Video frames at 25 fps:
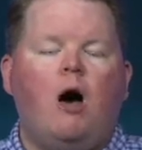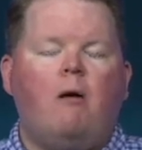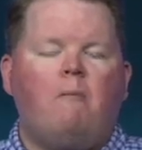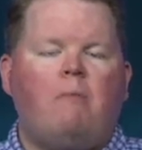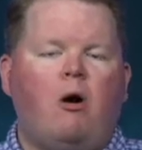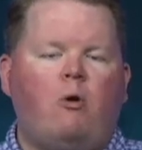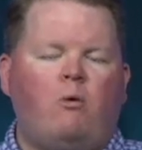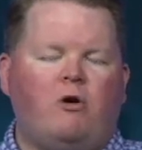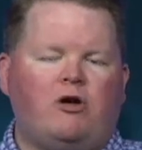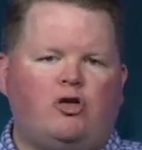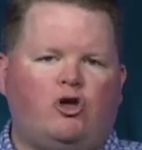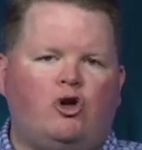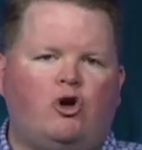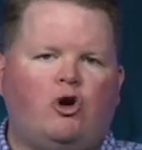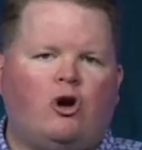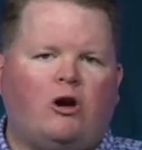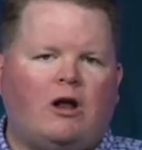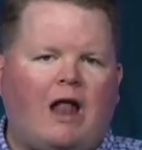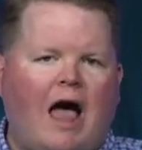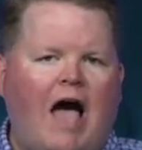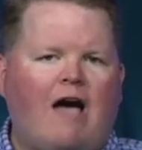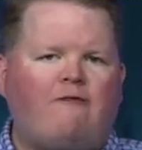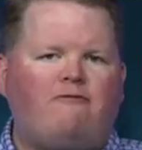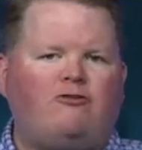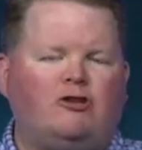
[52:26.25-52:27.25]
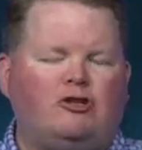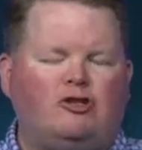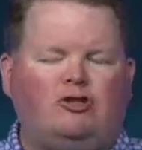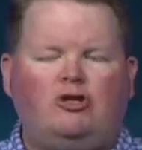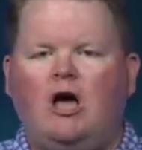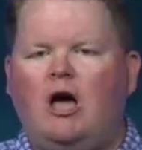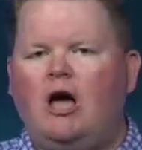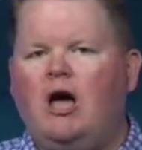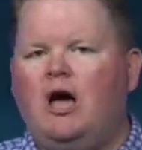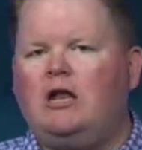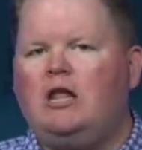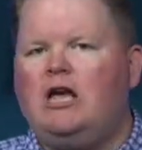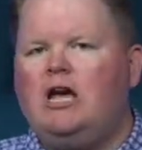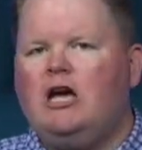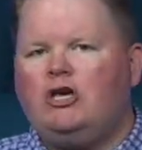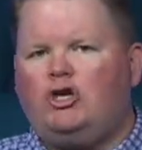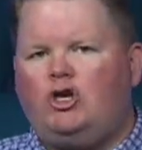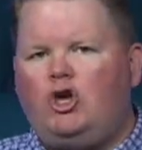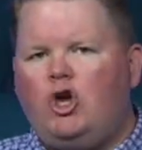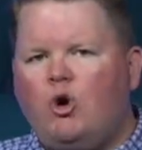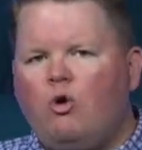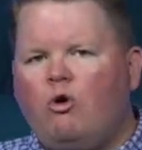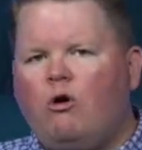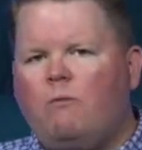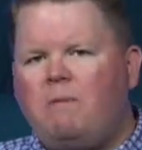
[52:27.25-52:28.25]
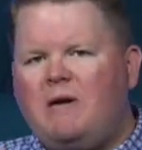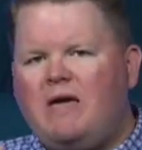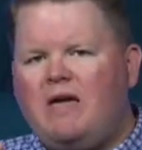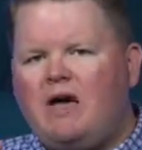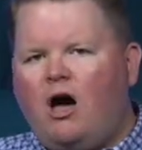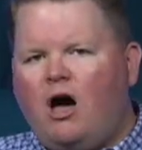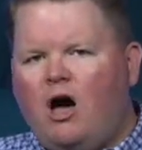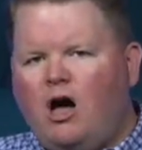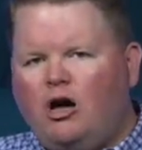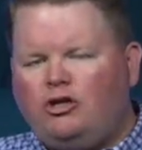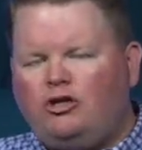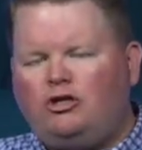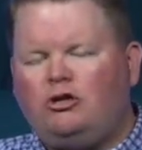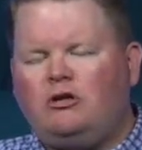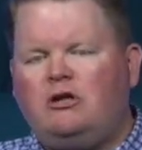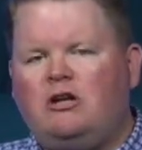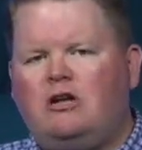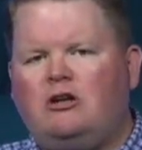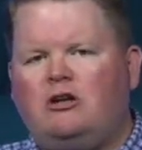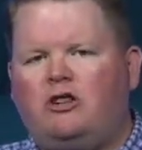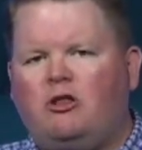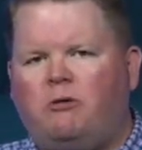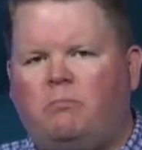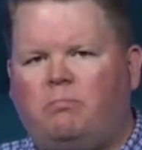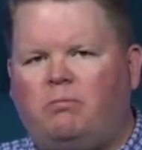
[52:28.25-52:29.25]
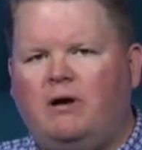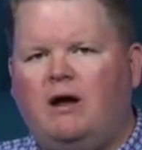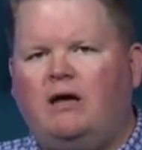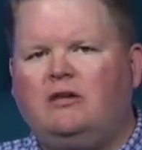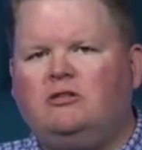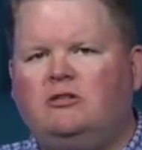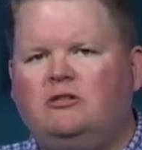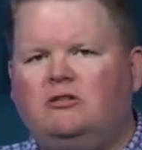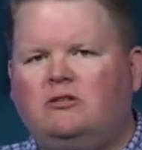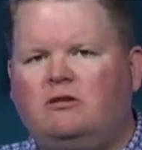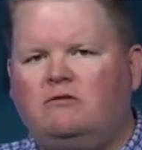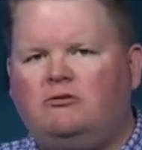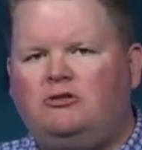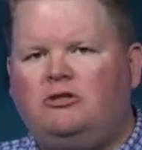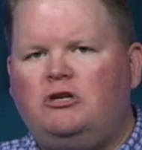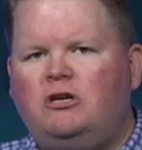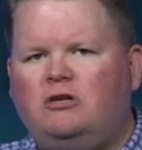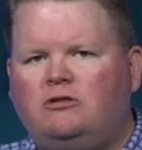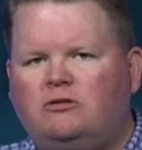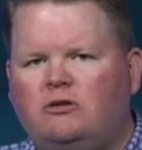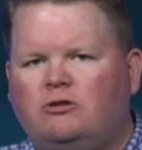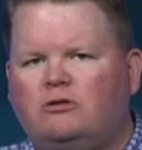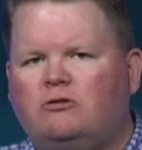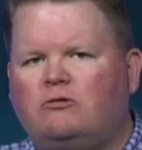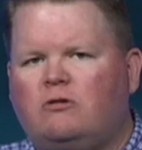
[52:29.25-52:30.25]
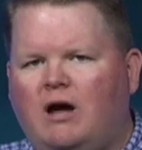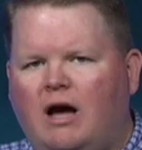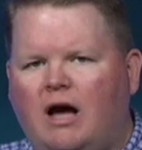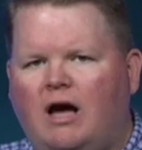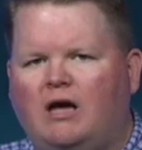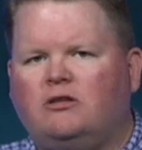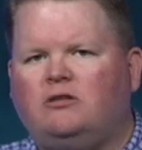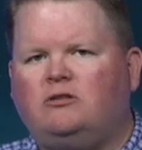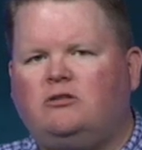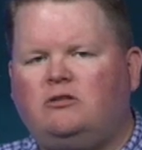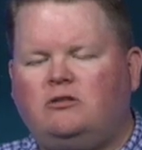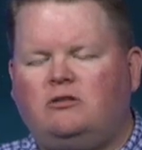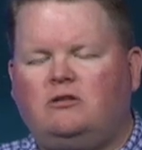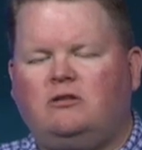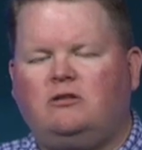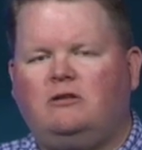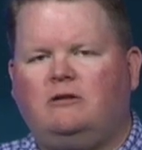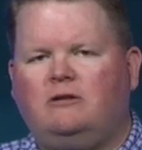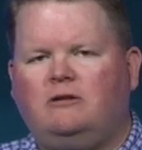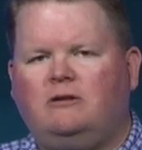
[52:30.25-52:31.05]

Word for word: But when your life is done, you will be ushered into the presence of Jesus Christ.